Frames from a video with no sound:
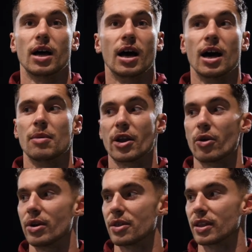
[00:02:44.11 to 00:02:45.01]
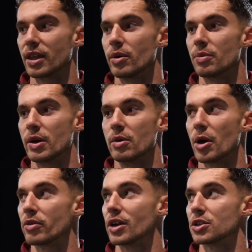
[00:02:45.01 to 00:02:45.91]
I don't really think they were
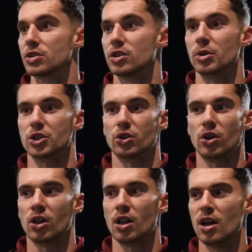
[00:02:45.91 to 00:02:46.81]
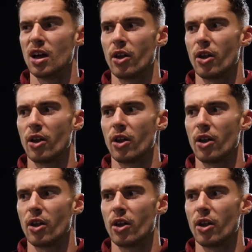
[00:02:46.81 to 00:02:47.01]
bothering us too much at all.